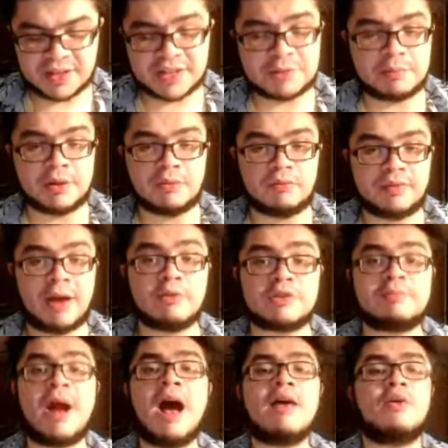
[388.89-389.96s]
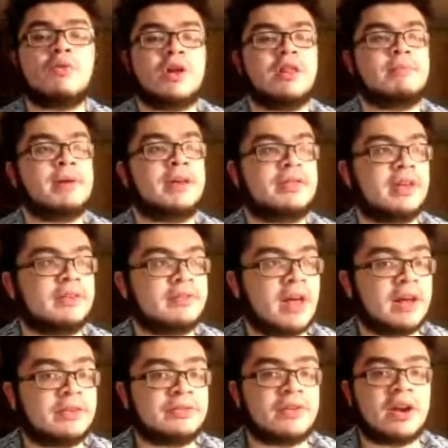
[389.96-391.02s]
That was probably one of the big things
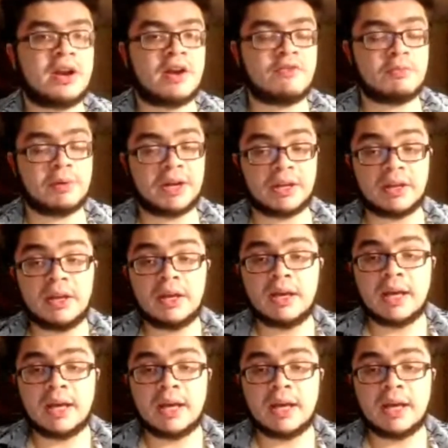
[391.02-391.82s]
that excited everybody